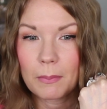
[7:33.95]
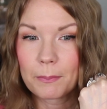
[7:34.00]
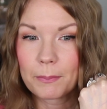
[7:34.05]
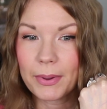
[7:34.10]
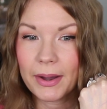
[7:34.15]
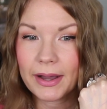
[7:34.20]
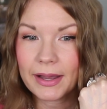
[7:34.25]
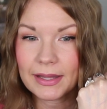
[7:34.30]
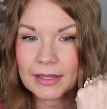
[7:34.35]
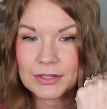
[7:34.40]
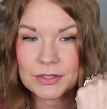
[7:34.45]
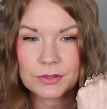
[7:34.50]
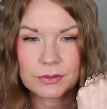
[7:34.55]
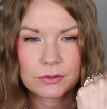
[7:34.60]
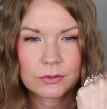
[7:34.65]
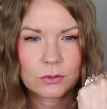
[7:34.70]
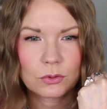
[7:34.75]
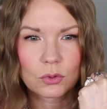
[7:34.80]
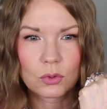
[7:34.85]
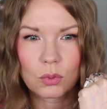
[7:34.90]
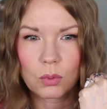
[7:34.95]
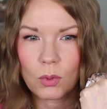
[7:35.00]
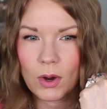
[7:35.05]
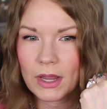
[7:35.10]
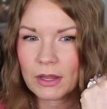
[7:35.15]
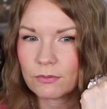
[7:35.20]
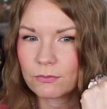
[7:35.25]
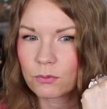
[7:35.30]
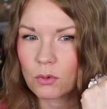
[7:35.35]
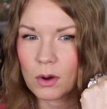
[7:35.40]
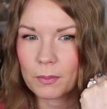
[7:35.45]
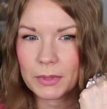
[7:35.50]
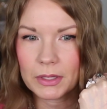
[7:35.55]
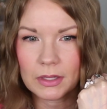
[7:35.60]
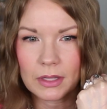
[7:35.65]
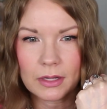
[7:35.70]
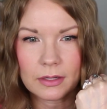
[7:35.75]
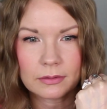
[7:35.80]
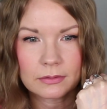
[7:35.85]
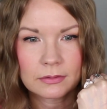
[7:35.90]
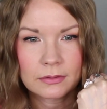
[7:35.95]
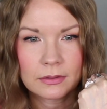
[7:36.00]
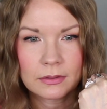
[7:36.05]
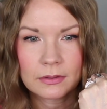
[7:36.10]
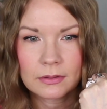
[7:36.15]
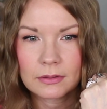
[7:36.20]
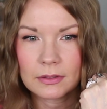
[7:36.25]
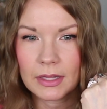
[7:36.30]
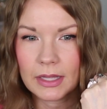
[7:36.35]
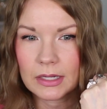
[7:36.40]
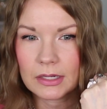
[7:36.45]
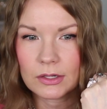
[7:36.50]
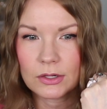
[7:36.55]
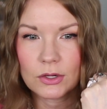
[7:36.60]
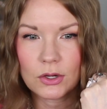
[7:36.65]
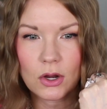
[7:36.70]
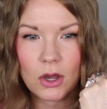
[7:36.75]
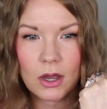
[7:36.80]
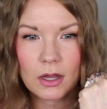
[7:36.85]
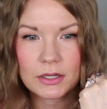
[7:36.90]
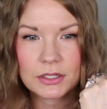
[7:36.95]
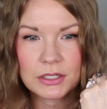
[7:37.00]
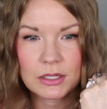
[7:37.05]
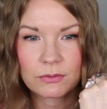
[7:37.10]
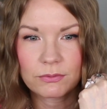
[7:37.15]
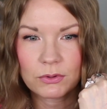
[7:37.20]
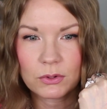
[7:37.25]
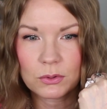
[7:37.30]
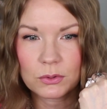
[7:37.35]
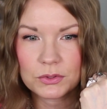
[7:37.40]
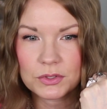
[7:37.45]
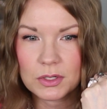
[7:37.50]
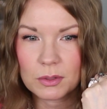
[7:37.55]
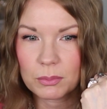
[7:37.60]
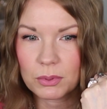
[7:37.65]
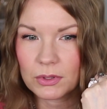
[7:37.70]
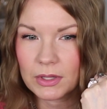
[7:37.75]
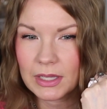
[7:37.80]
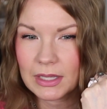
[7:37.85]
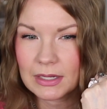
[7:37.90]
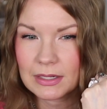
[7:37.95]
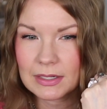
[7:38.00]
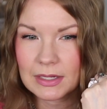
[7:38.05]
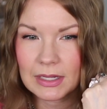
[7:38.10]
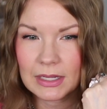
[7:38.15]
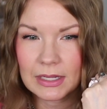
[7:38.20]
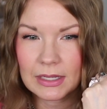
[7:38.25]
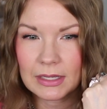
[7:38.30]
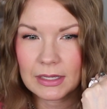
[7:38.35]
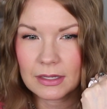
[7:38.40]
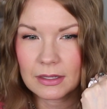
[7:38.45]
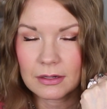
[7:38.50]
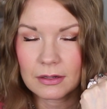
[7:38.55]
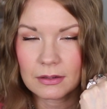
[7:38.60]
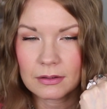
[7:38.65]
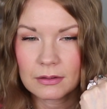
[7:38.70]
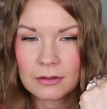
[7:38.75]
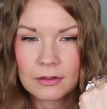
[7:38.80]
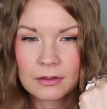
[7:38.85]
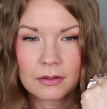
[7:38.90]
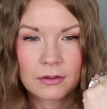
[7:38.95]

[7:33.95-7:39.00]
but great formula. Like not difficult to blend in,